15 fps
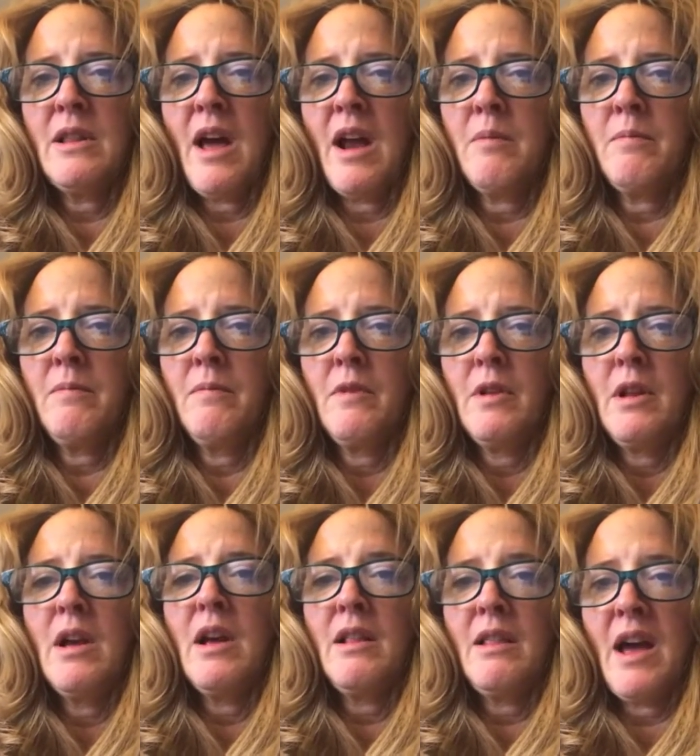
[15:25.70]
know
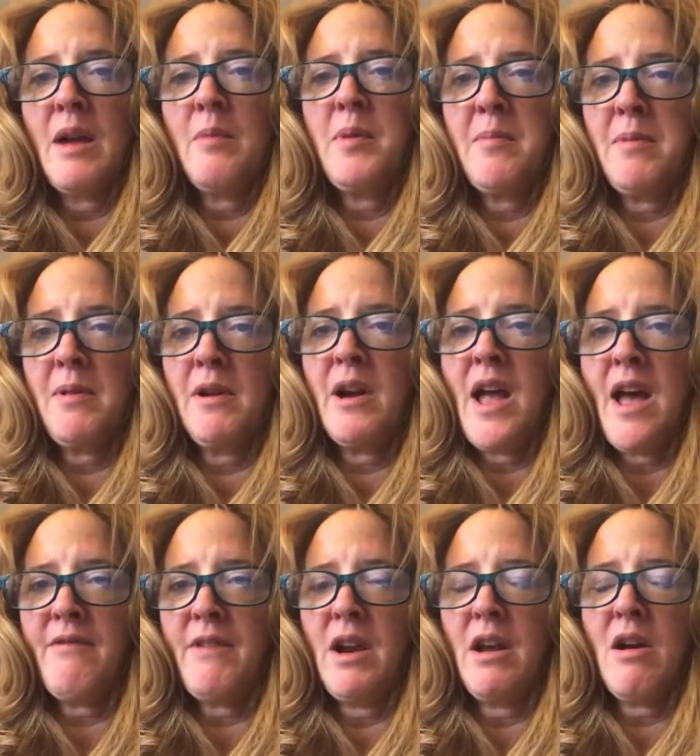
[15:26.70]
a lot of people are
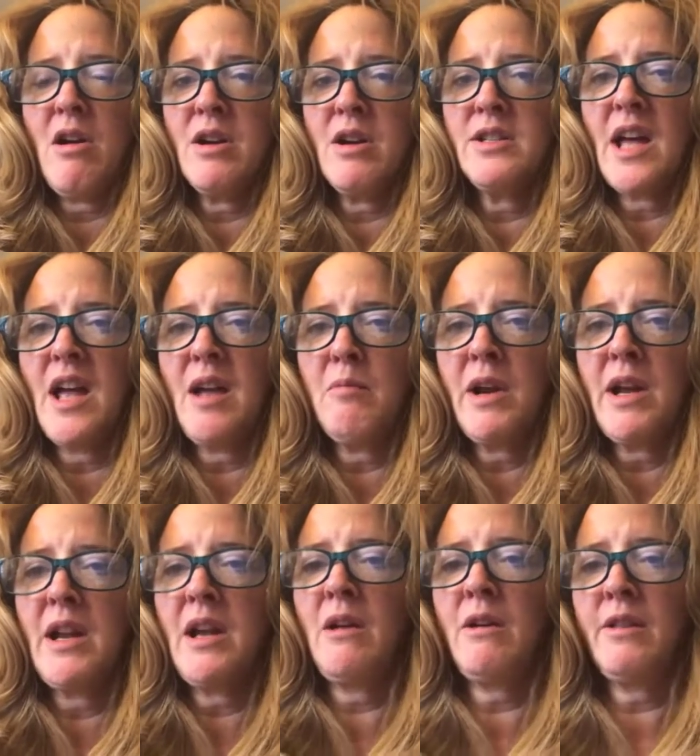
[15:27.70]
having a hard time
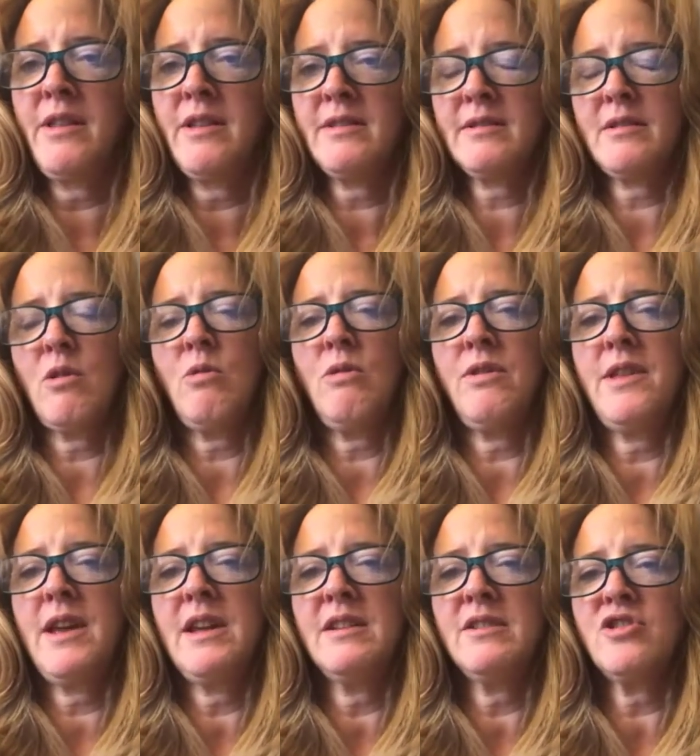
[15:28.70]
right now. This whole
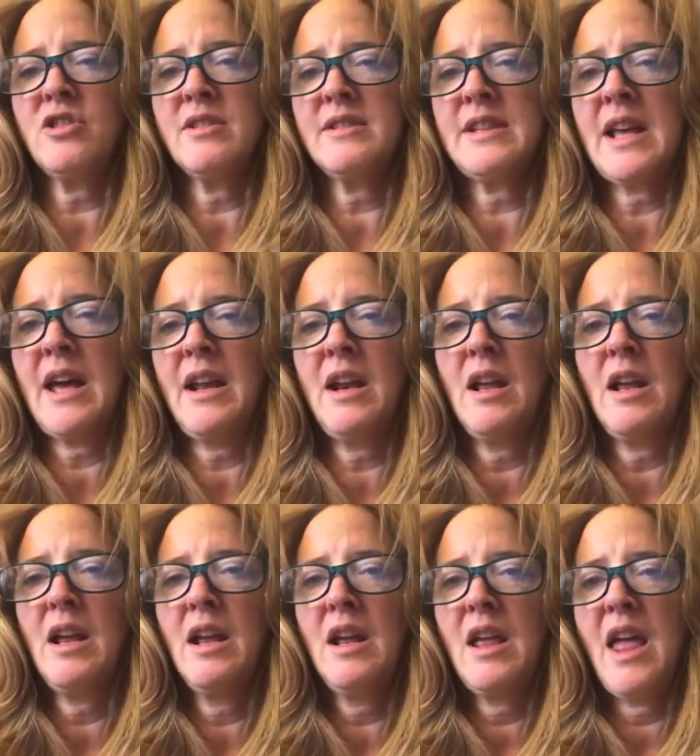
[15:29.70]
thing is just set
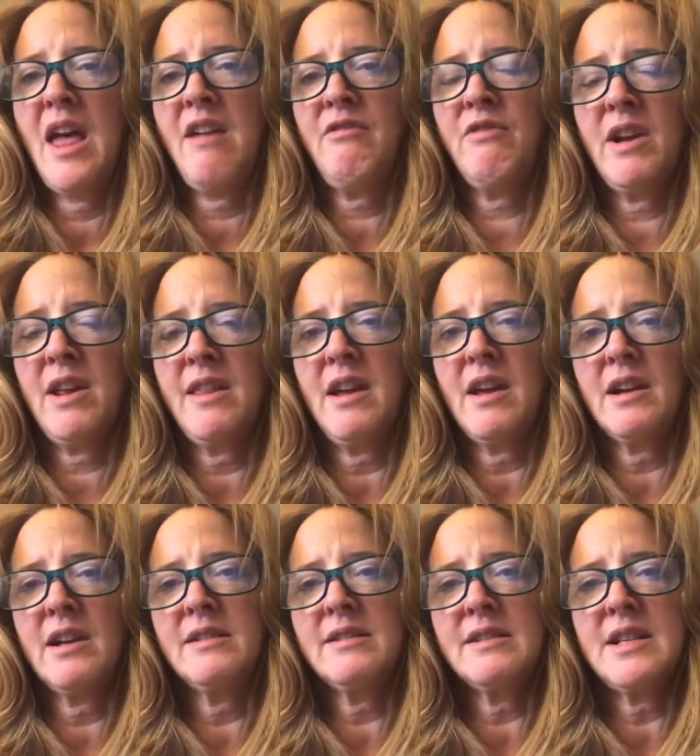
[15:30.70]
everything
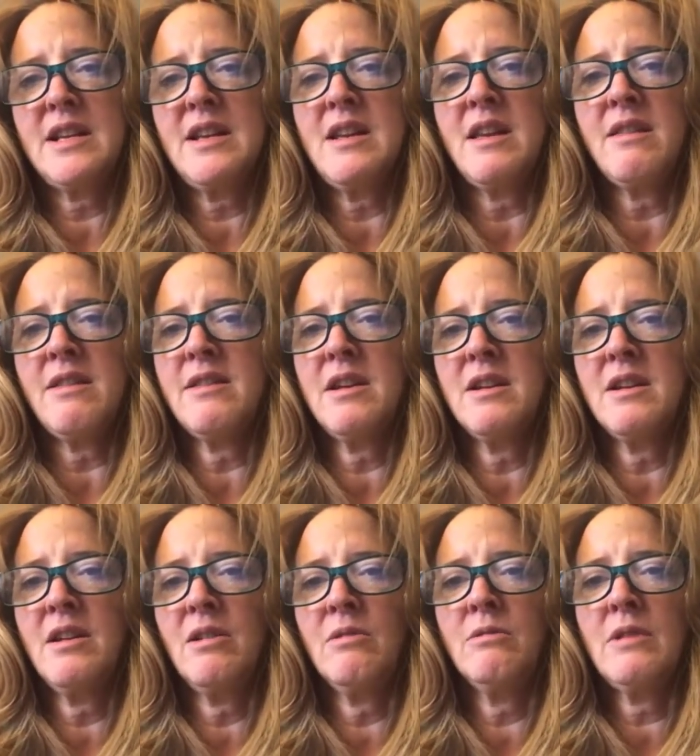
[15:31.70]
on its teeth,
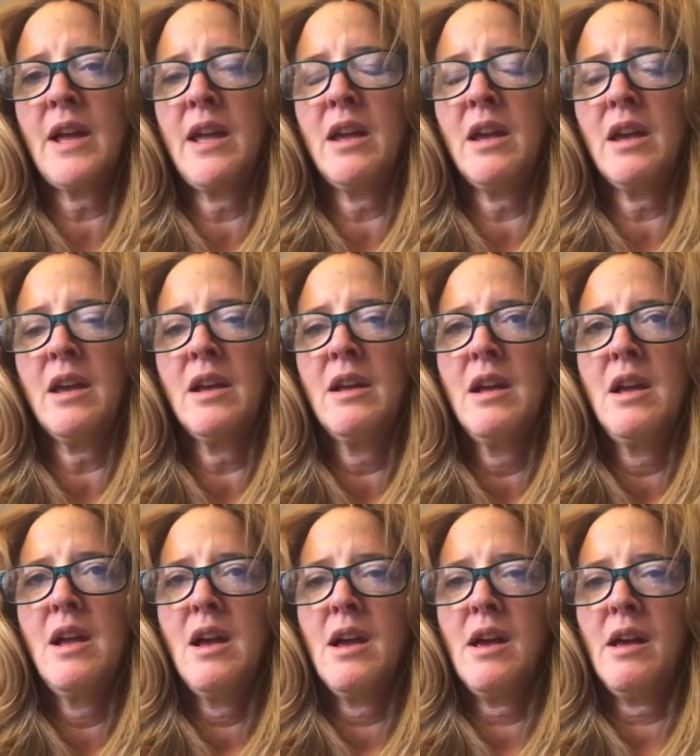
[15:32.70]
like
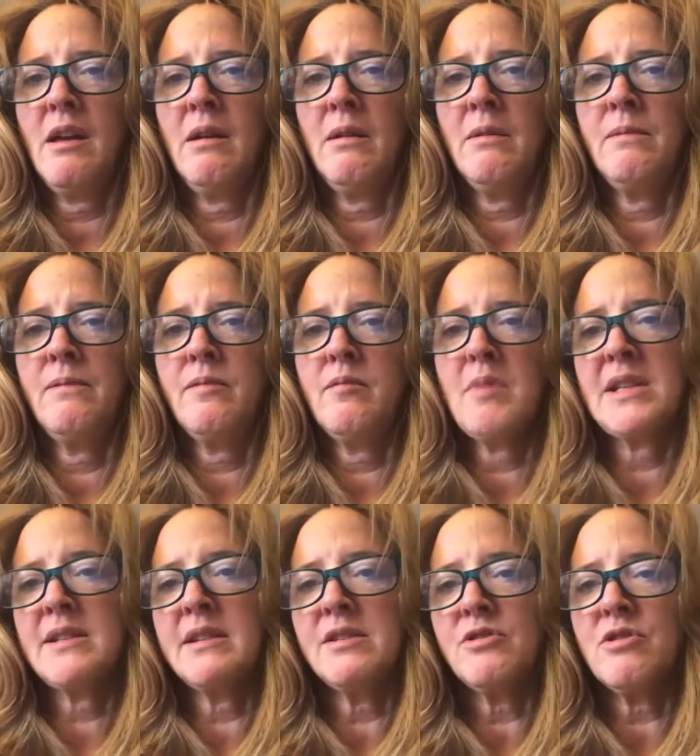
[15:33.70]

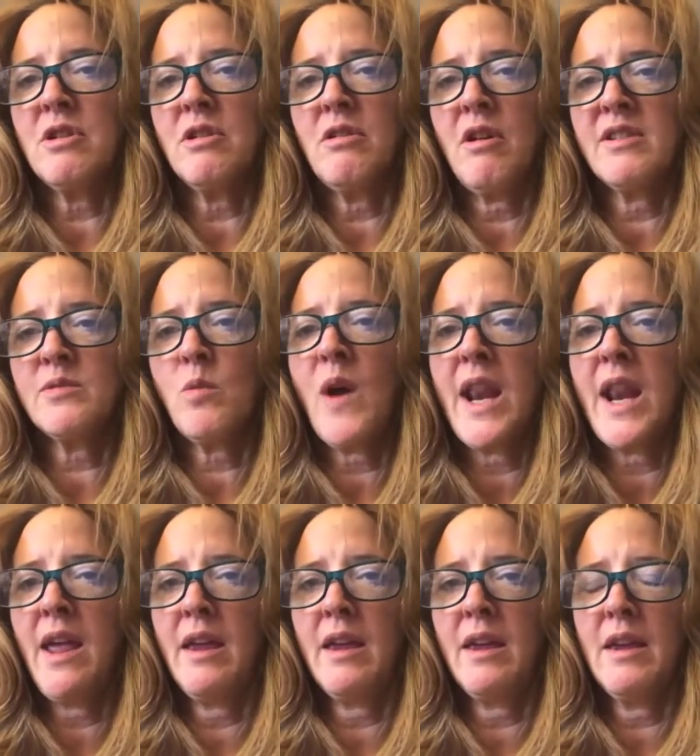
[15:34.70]
my sister-in-law's
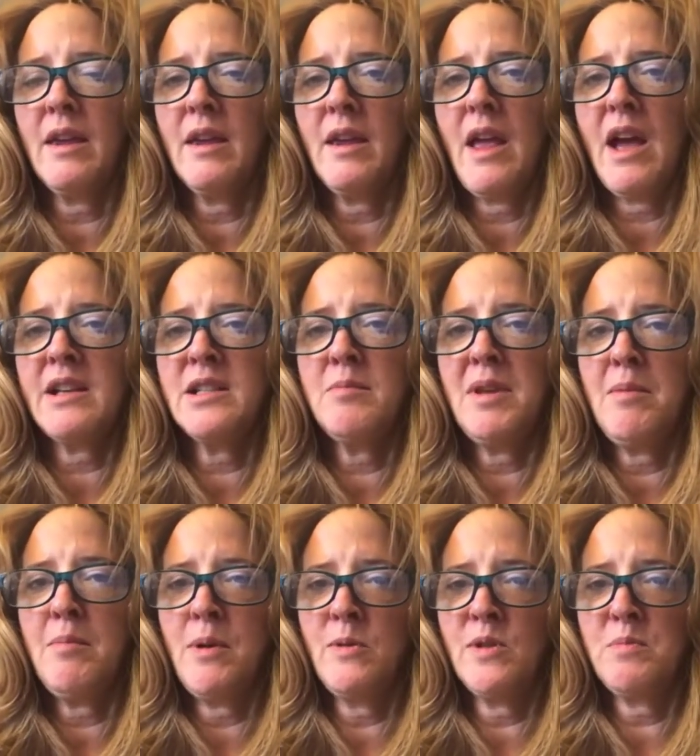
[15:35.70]
wedding had to
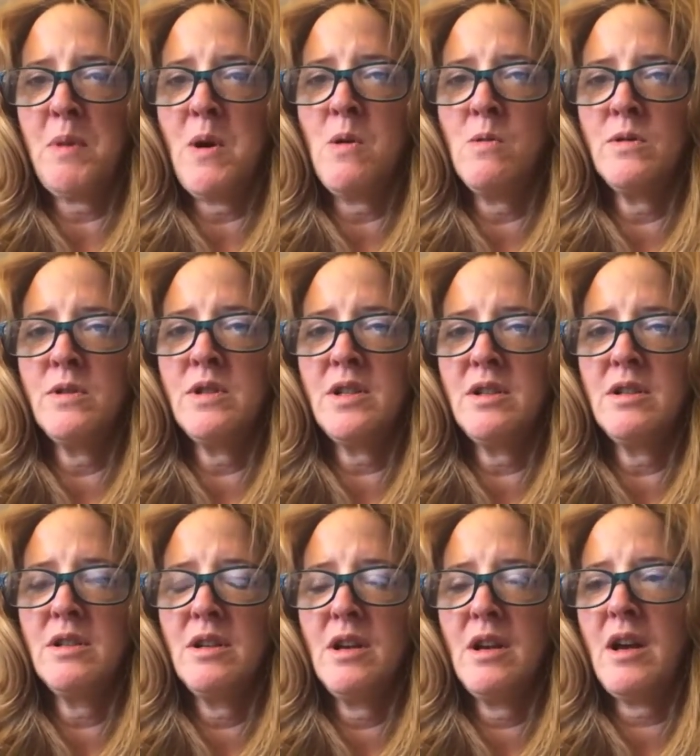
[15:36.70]
be postponed.
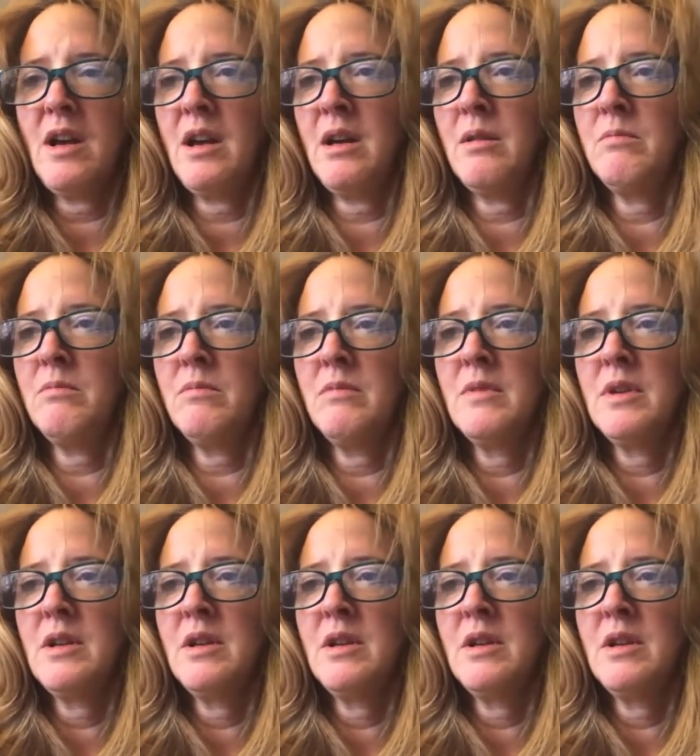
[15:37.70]
Um,